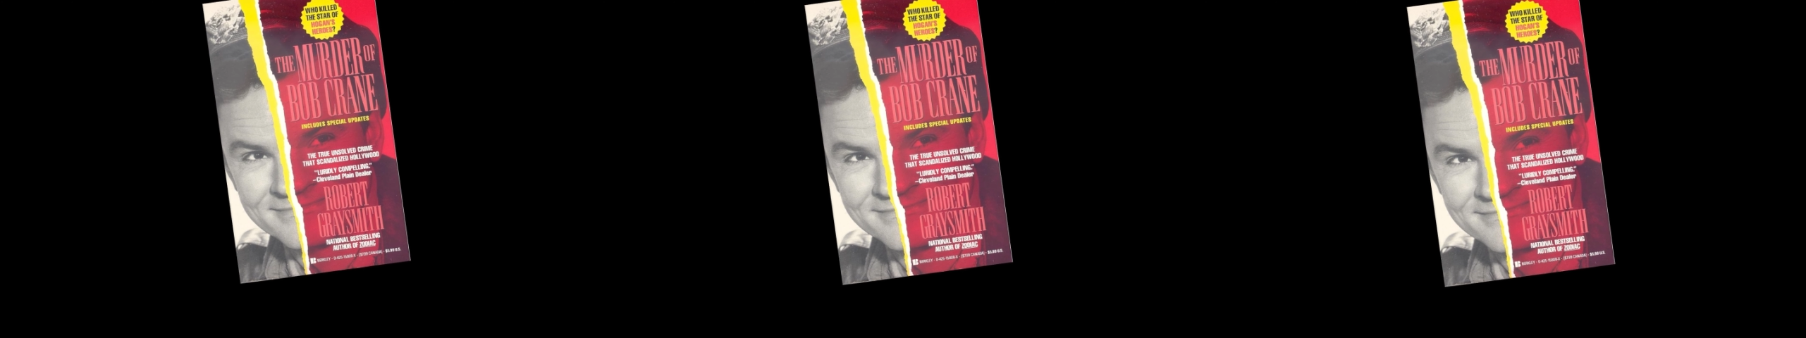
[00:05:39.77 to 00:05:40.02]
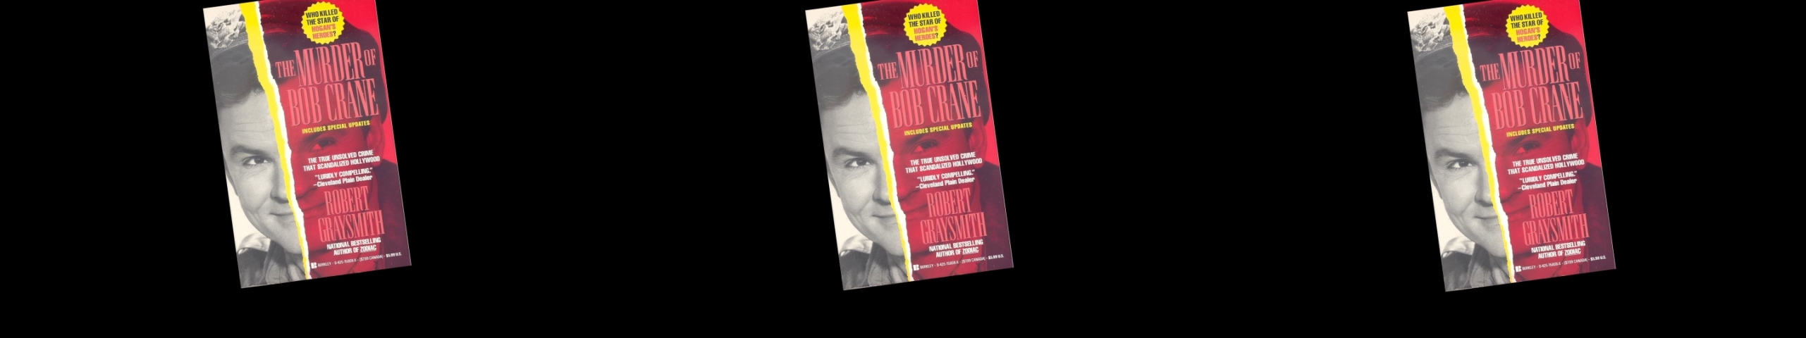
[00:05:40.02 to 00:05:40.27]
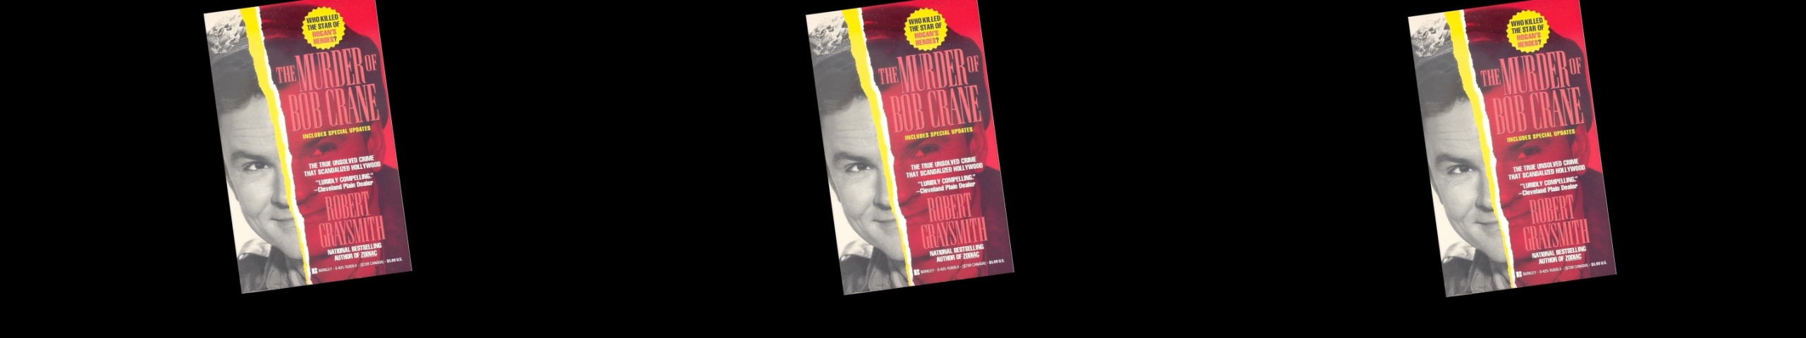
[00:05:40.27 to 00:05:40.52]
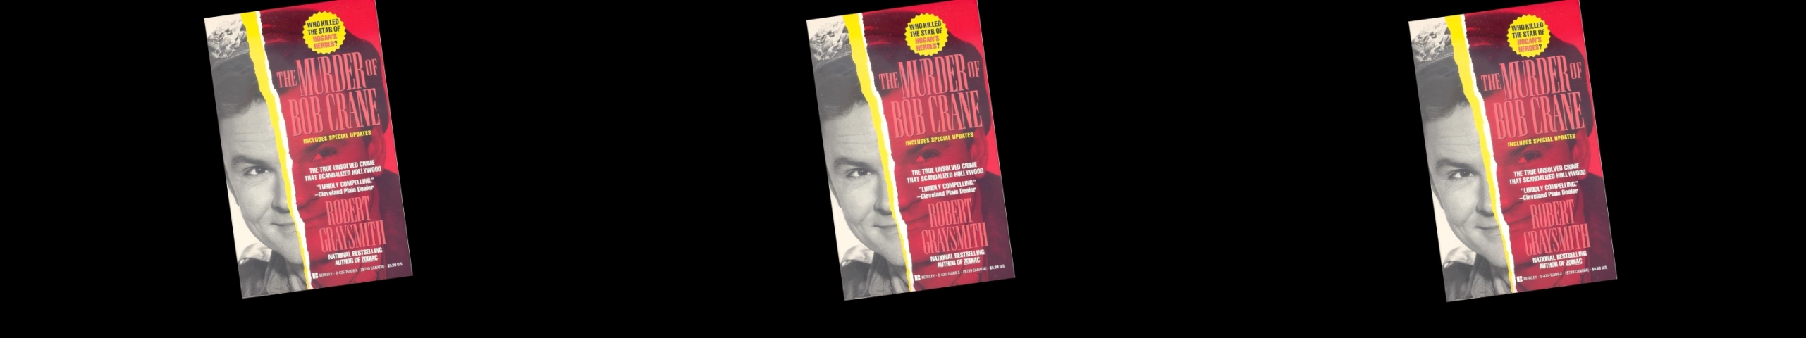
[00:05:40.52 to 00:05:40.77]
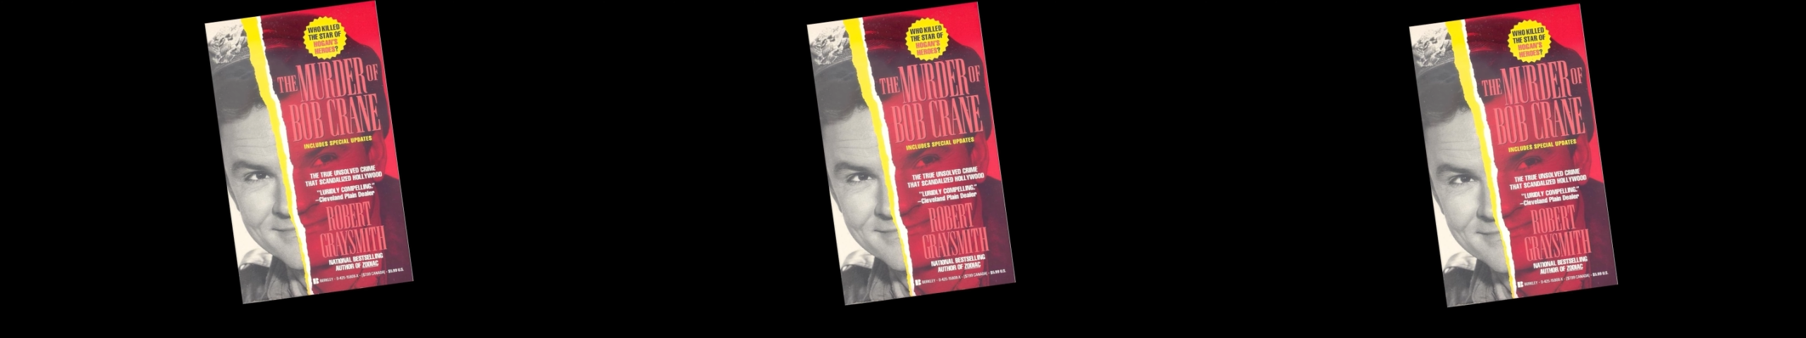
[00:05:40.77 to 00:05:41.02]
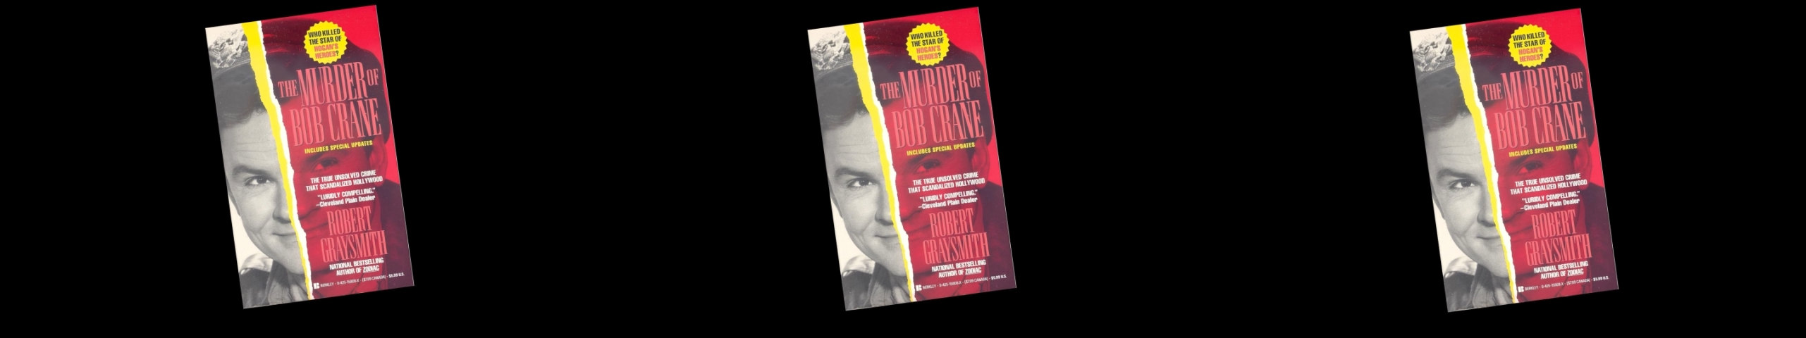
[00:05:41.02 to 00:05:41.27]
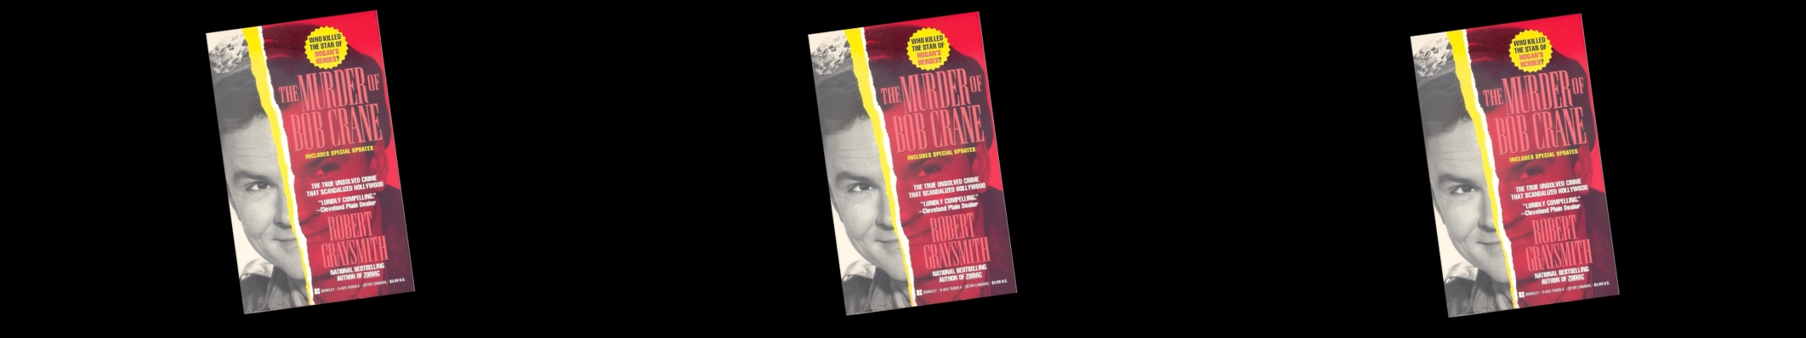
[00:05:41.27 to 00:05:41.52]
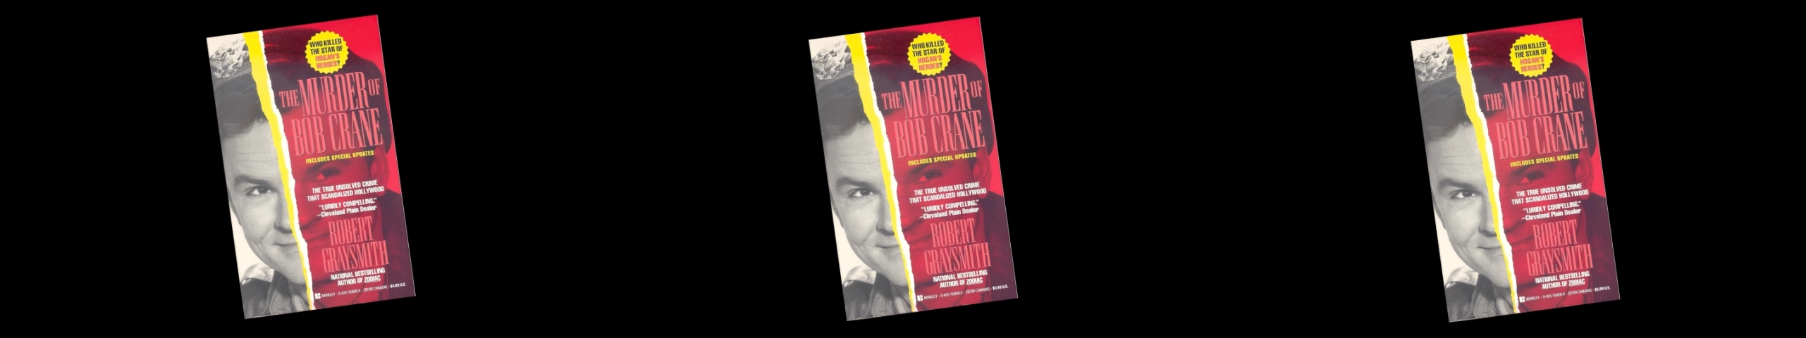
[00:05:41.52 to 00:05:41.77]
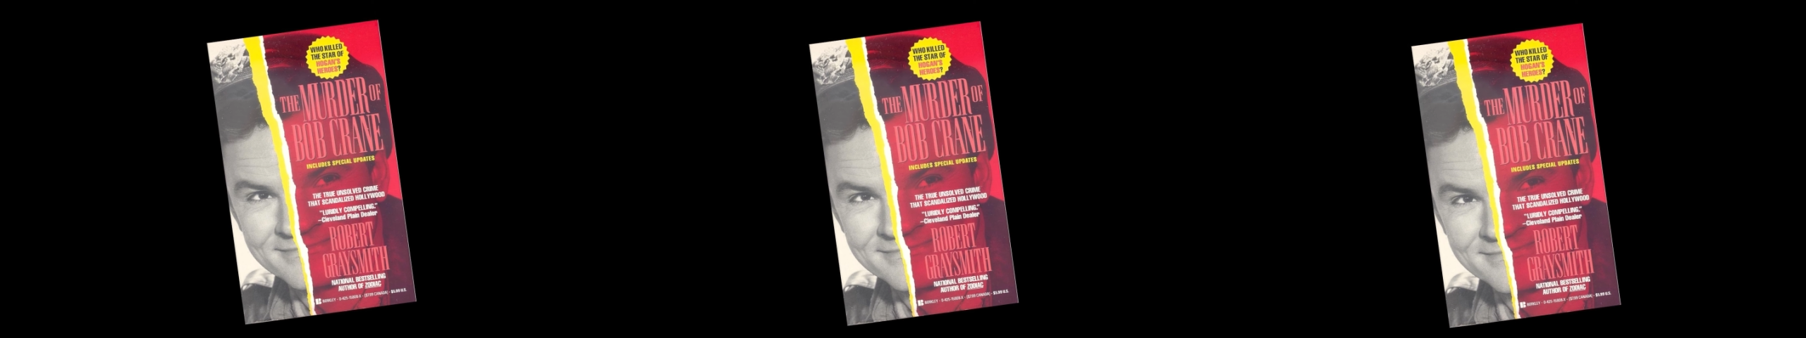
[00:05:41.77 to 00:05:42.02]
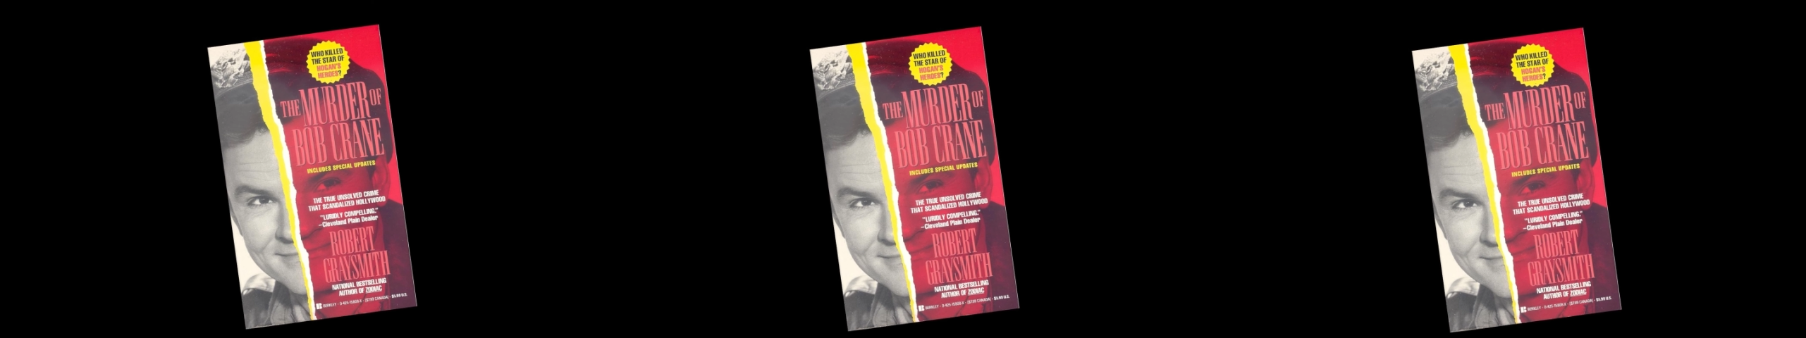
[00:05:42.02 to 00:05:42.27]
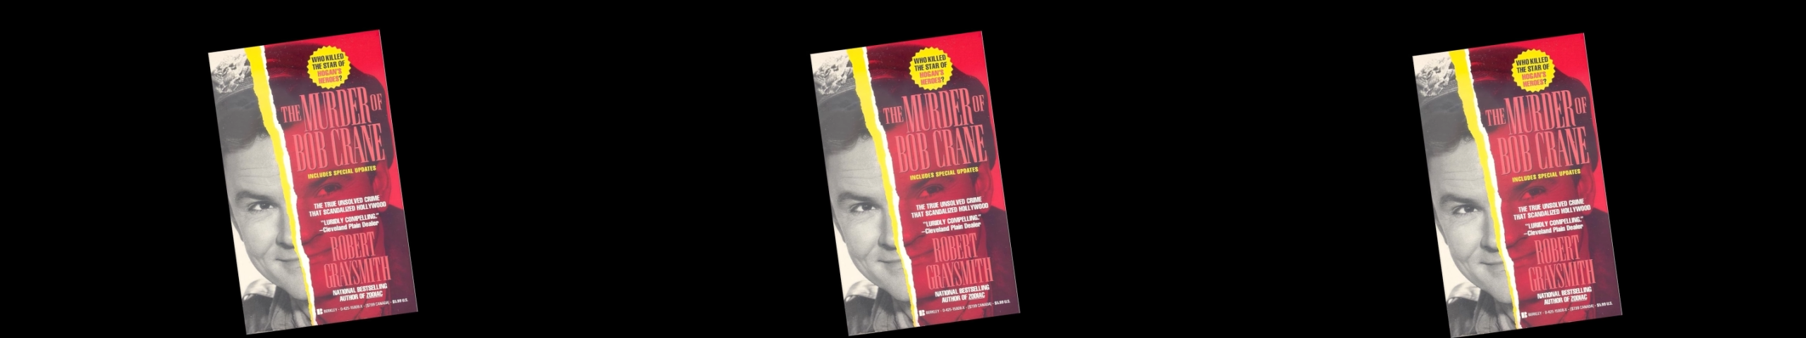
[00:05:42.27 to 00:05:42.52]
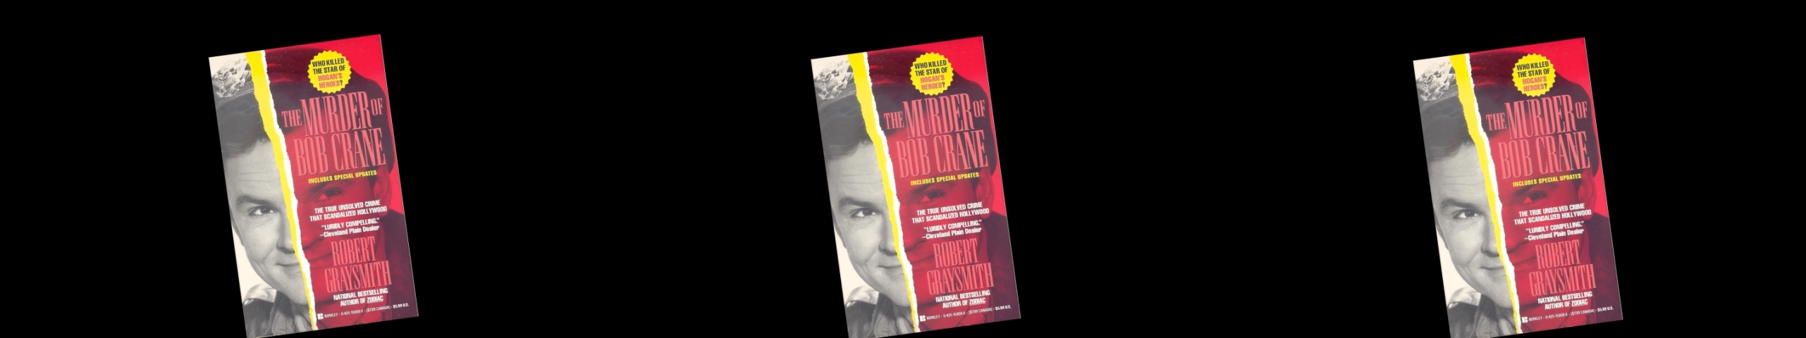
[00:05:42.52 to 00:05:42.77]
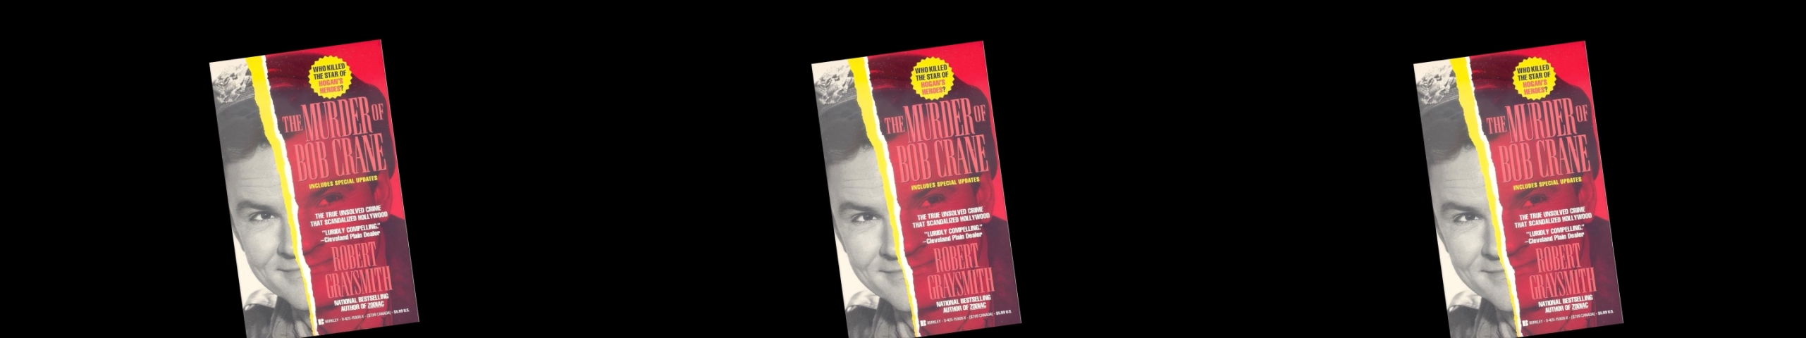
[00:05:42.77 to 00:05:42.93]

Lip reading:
No face is visible, so there are no lips to read.